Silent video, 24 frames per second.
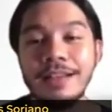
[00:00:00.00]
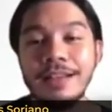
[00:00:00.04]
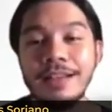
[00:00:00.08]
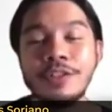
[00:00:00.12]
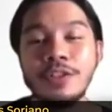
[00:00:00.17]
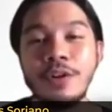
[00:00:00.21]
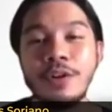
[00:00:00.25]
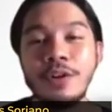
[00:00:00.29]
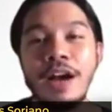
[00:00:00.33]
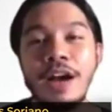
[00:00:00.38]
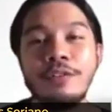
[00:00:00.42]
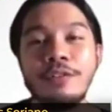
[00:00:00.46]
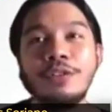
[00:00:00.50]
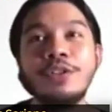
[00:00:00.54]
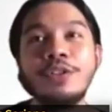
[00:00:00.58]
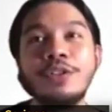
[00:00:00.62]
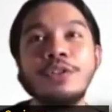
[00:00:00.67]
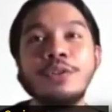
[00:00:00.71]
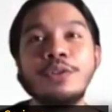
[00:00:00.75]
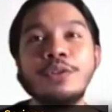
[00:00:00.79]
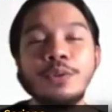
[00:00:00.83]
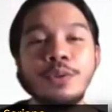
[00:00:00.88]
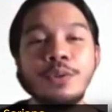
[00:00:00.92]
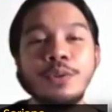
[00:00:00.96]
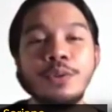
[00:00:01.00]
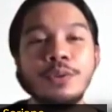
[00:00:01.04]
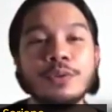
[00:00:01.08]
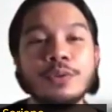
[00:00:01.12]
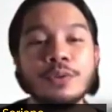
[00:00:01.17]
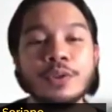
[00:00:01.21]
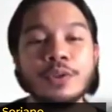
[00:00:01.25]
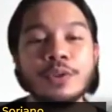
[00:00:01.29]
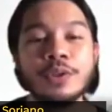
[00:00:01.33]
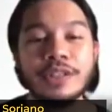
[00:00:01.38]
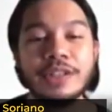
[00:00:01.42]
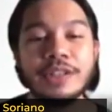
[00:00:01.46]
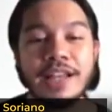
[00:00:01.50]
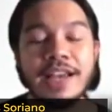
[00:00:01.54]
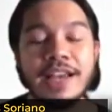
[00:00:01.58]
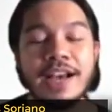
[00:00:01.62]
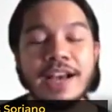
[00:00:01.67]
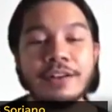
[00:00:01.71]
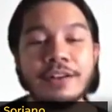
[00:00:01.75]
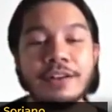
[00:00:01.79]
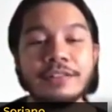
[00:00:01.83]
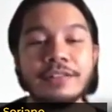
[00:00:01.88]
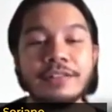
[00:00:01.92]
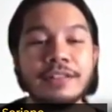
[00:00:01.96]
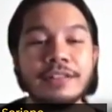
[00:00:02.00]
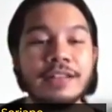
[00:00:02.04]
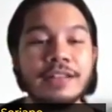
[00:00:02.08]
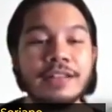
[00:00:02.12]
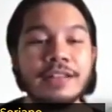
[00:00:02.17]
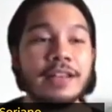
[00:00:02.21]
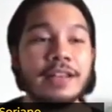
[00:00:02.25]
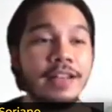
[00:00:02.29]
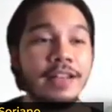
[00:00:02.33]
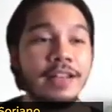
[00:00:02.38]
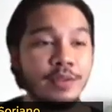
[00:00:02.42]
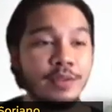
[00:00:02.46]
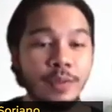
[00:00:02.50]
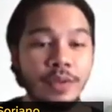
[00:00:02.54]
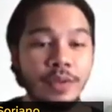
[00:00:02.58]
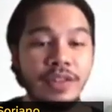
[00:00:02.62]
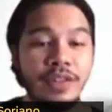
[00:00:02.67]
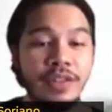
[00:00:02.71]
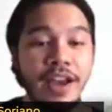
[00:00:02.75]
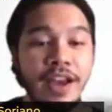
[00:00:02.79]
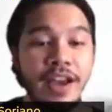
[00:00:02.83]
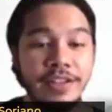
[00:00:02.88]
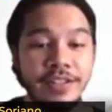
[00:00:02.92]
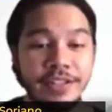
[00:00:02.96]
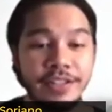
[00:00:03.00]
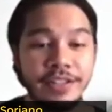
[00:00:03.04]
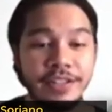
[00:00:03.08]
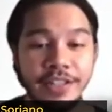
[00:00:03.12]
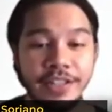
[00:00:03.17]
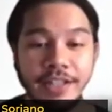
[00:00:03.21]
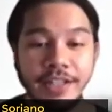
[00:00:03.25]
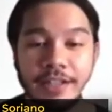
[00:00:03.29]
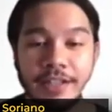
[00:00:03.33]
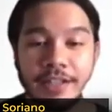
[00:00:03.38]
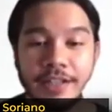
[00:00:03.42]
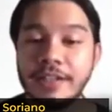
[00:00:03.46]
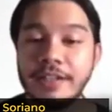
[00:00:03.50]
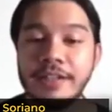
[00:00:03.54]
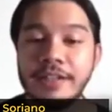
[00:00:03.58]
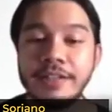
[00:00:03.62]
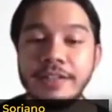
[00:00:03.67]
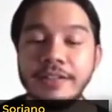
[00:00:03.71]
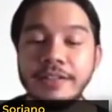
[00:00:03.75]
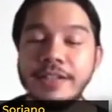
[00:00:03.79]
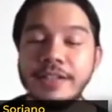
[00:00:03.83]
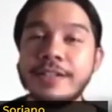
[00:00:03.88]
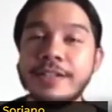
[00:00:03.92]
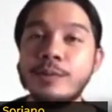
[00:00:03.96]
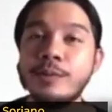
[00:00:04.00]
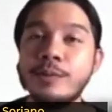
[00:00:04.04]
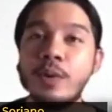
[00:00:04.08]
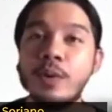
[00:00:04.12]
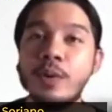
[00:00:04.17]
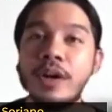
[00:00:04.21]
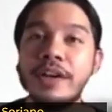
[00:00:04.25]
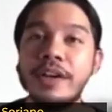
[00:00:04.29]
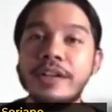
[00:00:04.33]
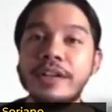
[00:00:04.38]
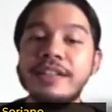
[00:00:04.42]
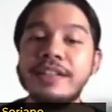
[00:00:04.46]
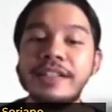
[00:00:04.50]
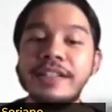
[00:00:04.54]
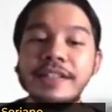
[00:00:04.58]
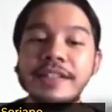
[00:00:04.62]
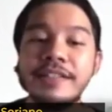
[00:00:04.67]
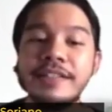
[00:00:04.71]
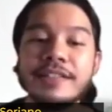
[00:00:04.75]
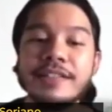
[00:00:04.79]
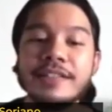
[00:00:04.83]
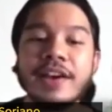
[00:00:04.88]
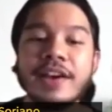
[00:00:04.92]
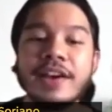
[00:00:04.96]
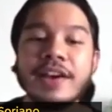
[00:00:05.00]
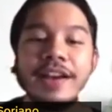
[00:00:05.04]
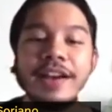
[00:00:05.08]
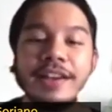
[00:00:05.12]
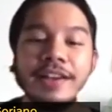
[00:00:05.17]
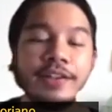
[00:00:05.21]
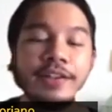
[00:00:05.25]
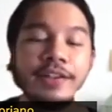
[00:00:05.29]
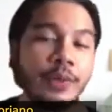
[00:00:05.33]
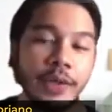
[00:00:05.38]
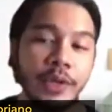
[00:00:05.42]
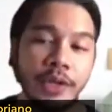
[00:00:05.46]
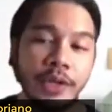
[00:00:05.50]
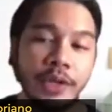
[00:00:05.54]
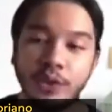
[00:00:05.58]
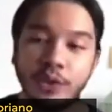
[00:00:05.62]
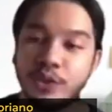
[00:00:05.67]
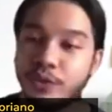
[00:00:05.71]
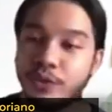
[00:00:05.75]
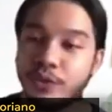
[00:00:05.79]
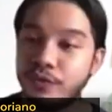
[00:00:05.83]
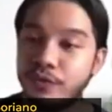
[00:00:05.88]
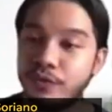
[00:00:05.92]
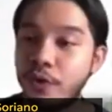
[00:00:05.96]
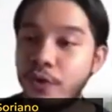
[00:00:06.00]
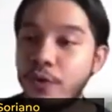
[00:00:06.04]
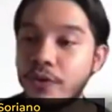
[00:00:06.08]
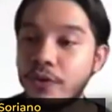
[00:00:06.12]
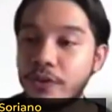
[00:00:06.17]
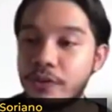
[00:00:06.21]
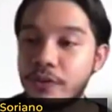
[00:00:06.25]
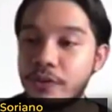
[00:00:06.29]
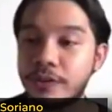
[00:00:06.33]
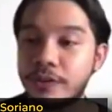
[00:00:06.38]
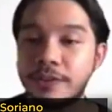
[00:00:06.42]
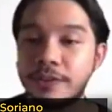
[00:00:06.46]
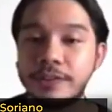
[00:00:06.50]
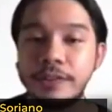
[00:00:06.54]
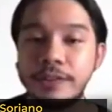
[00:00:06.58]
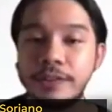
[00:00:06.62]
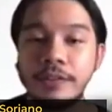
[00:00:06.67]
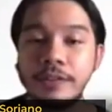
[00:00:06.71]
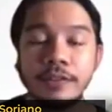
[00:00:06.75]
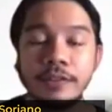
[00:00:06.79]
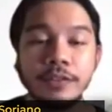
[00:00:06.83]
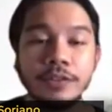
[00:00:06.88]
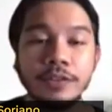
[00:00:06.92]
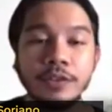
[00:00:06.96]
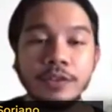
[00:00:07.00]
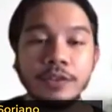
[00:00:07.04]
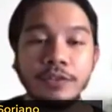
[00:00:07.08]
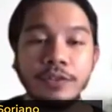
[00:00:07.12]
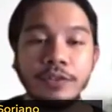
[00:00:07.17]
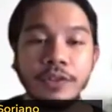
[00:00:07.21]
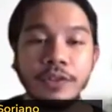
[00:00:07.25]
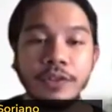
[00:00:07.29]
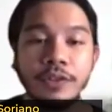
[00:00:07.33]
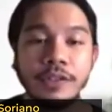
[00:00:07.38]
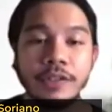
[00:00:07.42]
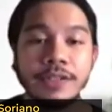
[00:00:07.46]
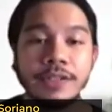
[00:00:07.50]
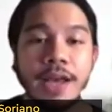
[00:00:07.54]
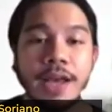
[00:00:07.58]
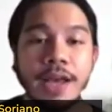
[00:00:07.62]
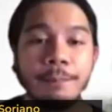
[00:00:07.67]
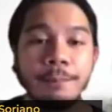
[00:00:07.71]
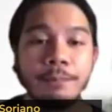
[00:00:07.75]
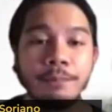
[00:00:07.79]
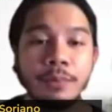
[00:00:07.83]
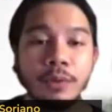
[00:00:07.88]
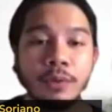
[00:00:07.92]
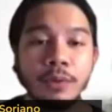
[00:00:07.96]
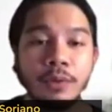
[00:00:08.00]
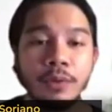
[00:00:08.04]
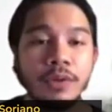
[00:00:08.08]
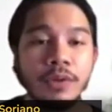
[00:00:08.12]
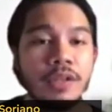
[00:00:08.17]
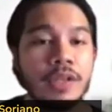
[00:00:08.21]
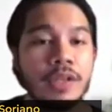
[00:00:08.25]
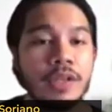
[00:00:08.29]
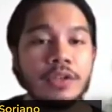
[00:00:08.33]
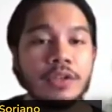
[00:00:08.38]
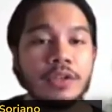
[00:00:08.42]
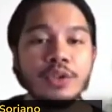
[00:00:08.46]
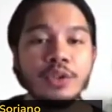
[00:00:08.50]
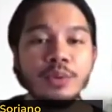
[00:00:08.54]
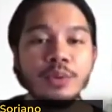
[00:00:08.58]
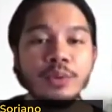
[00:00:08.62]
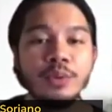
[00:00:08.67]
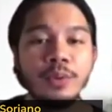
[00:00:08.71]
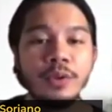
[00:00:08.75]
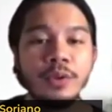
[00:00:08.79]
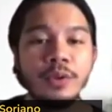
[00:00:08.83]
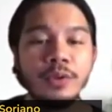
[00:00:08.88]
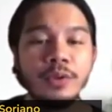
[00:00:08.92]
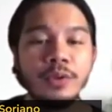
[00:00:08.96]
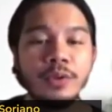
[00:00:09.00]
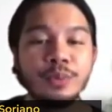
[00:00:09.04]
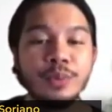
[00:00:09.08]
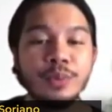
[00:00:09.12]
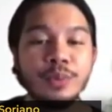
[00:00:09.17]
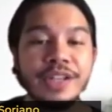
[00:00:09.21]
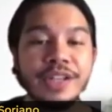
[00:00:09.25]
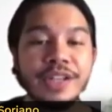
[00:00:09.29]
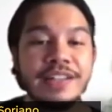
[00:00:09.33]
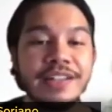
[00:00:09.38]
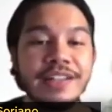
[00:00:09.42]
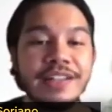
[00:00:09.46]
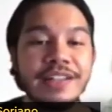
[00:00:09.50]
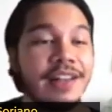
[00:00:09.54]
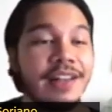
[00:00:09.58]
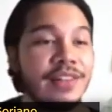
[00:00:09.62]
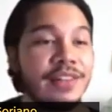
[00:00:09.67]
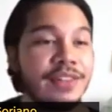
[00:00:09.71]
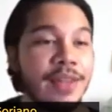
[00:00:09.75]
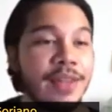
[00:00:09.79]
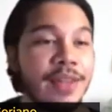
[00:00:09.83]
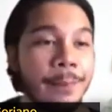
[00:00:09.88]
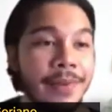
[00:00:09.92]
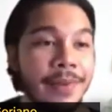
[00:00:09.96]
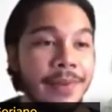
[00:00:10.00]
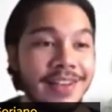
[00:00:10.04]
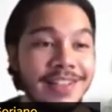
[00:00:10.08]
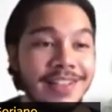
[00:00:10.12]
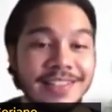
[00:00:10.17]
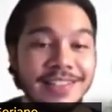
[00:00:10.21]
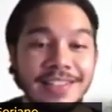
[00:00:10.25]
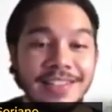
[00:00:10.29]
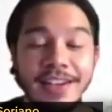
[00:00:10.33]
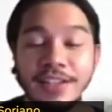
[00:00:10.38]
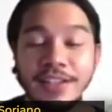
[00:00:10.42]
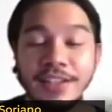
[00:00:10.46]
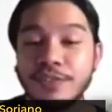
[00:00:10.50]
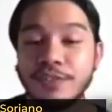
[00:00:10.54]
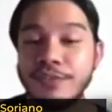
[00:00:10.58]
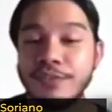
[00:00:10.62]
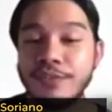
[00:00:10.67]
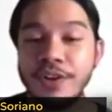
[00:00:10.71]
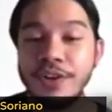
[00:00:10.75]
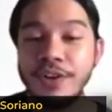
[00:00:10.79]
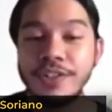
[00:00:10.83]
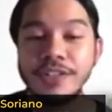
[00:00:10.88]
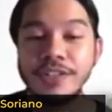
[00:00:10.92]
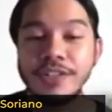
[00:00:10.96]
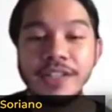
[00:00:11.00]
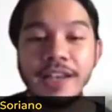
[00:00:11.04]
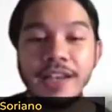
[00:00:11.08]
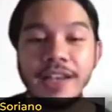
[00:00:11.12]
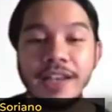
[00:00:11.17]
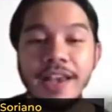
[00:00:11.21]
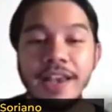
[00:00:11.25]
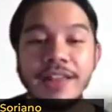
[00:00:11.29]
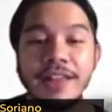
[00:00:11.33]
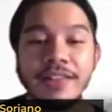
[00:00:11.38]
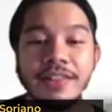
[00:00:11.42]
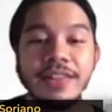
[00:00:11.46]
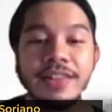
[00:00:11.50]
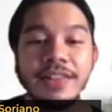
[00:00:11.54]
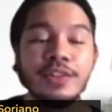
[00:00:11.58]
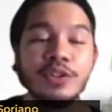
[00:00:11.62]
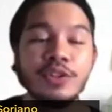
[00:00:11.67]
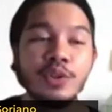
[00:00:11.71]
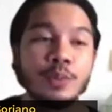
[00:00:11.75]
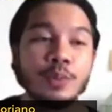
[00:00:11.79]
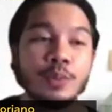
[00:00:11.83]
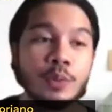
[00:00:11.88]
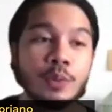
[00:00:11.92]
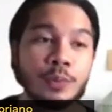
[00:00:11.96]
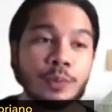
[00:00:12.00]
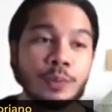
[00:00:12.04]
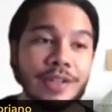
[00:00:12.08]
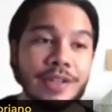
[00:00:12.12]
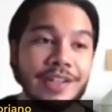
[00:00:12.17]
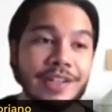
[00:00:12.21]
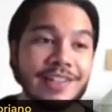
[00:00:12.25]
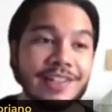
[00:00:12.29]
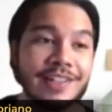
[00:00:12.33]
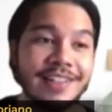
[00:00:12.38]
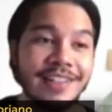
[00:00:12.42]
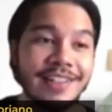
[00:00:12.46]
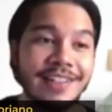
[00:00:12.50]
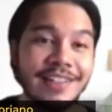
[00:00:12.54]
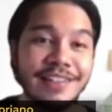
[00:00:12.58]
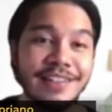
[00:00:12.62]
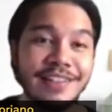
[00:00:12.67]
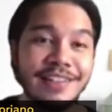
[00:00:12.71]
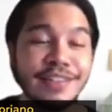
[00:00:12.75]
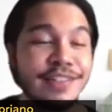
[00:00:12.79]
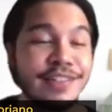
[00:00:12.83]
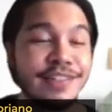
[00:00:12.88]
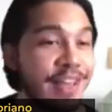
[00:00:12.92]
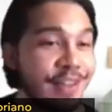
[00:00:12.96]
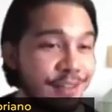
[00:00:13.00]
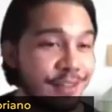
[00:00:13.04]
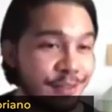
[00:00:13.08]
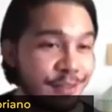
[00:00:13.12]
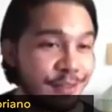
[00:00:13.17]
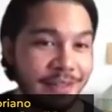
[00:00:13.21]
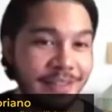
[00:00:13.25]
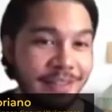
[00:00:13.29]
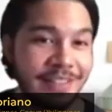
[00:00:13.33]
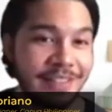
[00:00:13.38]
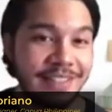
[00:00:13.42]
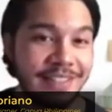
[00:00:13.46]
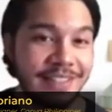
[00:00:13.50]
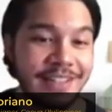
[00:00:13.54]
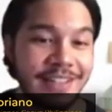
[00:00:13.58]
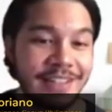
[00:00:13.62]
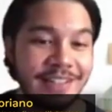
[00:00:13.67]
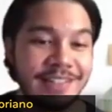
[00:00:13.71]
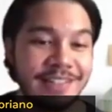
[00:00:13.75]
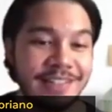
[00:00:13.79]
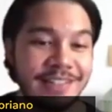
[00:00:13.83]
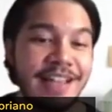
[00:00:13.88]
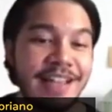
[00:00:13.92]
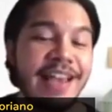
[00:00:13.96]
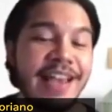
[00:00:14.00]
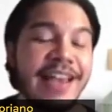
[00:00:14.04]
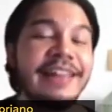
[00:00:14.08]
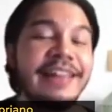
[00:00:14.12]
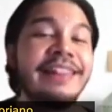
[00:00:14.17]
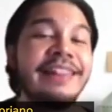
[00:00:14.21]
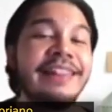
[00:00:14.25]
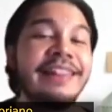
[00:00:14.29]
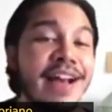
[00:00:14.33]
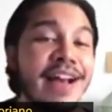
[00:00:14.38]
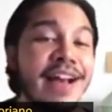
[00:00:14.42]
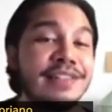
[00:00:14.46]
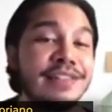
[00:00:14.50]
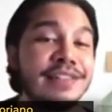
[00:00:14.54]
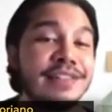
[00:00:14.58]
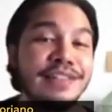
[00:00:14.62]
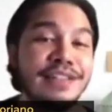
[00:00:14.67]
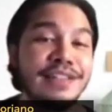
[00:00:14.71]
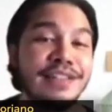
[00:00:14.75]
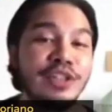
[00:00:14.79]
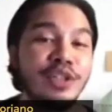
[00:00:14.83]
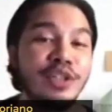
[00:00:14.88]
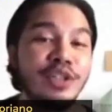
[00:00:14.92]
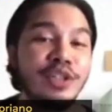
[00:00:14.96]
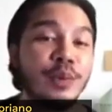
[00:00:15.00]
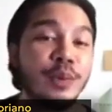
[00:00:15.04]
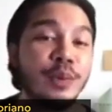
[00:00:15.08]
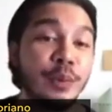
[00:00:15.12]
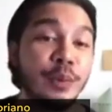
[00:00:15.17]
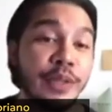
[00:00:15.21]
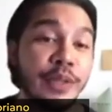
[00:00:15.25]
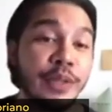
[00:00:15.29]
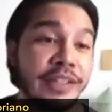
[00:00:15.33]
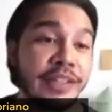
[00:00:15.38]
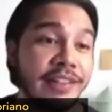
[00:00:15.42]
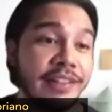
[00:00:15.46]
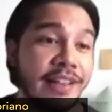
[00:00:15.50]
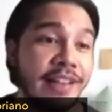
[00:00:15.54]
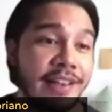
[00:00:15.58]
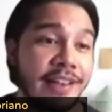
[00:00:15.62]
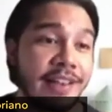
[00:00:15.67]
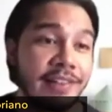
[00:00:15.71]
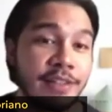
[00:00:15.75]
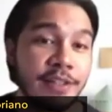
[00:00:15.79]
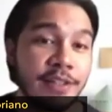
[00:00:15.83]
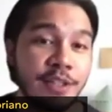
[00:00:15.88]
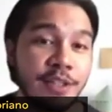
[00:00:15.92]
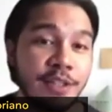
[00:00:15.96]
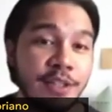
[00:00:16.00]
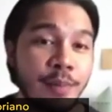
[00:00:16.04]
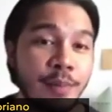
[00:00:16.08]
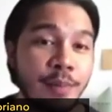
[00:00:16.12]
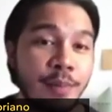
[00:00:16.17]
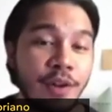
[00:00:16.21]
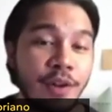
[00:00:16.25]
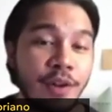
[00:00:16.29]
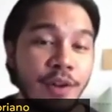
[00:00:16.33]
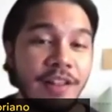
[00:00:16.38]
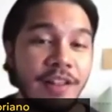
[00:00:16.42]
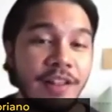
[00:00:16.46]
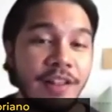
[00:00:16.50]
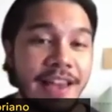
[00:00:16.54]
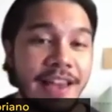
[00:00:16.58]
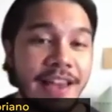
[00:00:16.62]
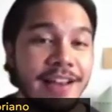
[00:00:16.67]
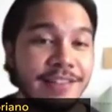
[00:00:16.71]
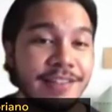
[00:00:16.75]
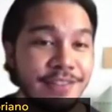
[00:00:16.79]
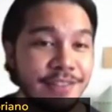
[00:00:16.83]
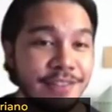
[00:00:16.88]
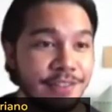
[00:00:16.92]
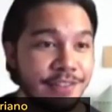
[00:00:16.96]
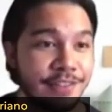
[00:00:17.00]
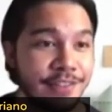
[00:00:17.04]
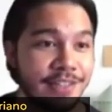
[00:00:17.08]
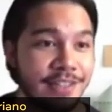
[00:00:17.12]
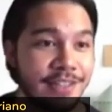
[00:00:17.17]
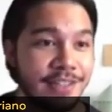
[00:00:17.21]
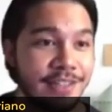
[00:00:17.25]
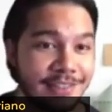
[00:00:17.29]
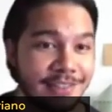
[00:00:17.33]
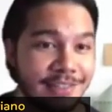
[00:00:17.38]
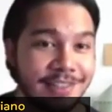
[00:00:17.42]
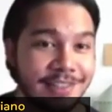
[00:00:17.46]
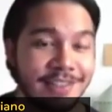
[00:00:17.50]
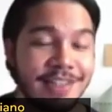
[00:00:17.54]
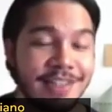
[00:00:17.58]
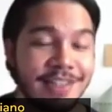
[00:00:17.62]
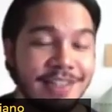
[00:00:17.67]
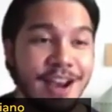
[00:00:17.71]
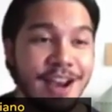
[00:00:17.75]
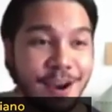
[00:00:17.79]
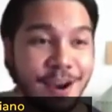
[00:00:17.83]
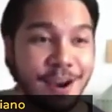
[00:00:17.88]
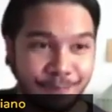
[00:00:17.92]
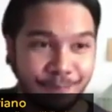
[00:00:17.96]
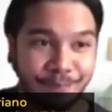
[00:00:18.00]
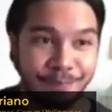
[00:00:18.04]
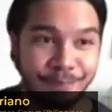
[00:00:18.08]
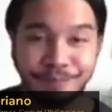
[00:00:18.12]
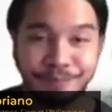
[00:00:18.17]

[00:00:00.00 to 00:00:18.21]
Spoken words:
So how do you do good layout? It's with hierarchy. This one leads the eye and creates focus. So for example, you will read the biggest text first, and then you will read the second biggest text, and lastly, you will read the small accent text up.